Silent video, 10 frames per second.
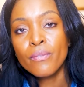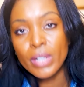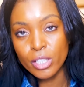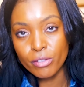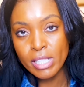
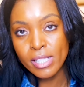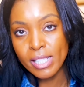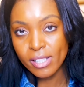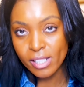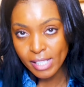victories
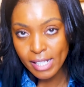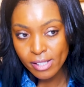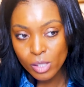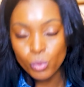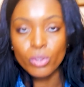and
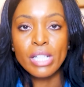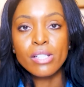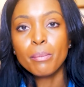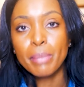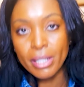successes will lead
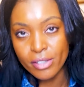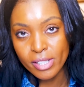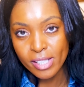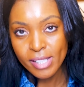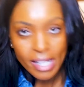to bigger
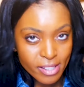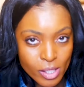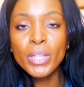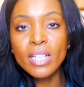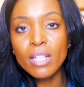
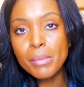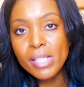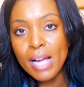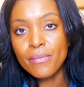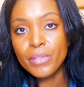successes when it comes
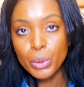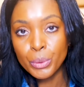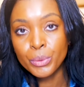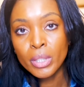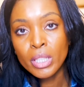time for
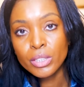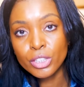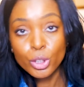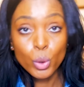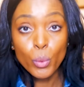you
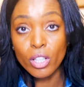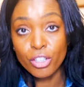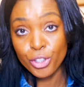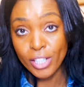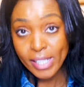to do well
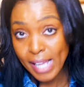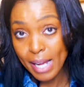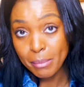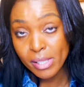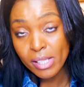on your
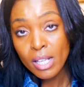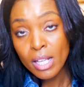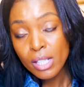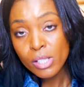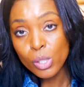exams.
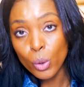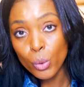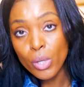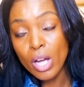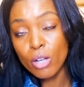
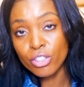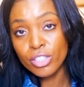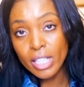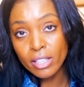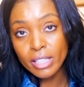So, on
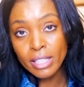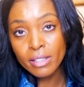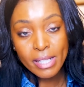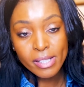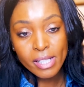your daily
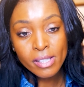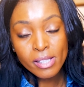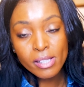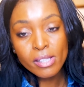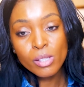
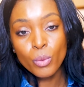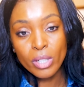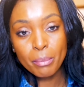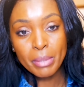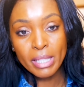basis, you
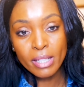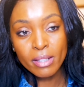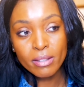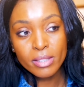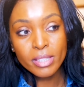want to
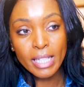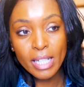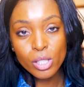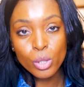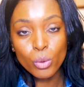be
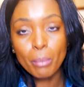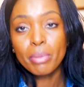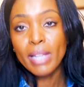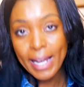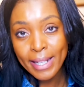sticking to a
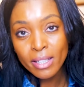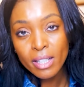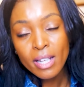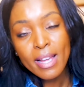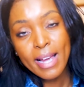plan
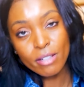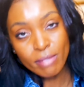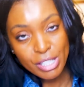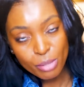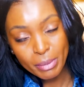and a
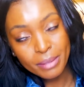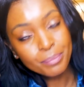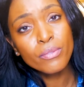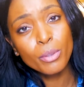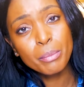regimen.
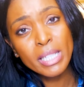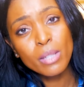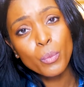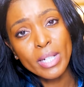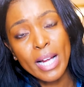For me,
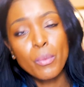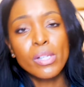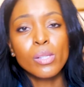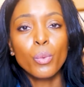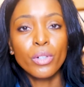when I
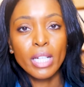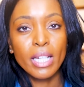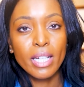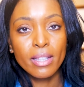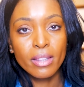was
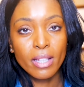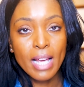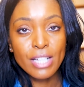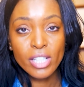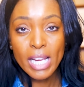working in the
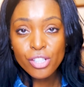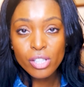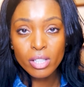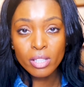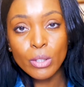
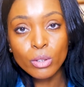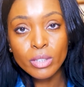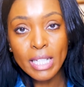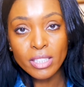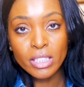education
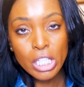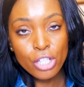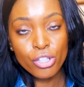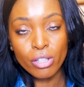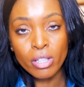field as a
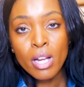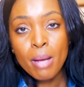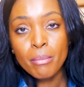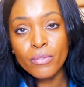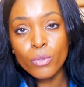teacher
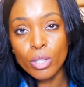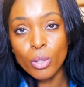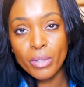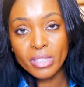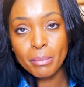before
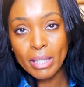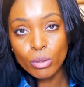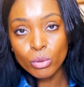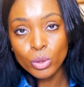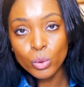going to
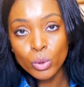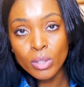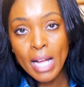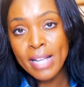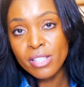medical school,
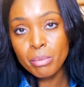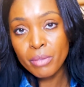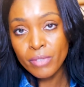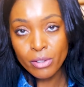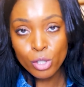I had to be
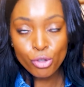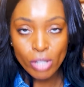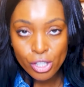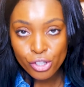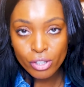very
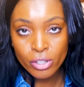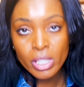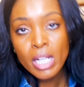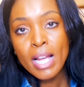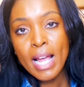
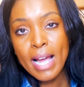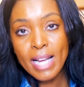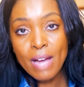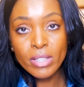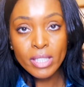structured and
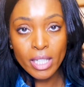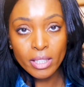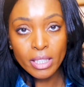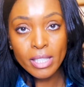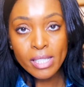have a
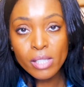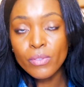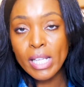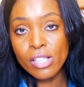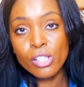daily list
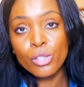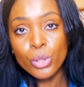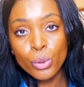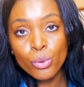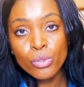of things to
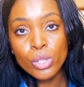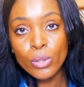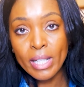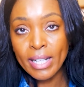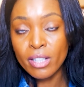do so
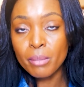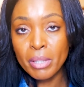that I could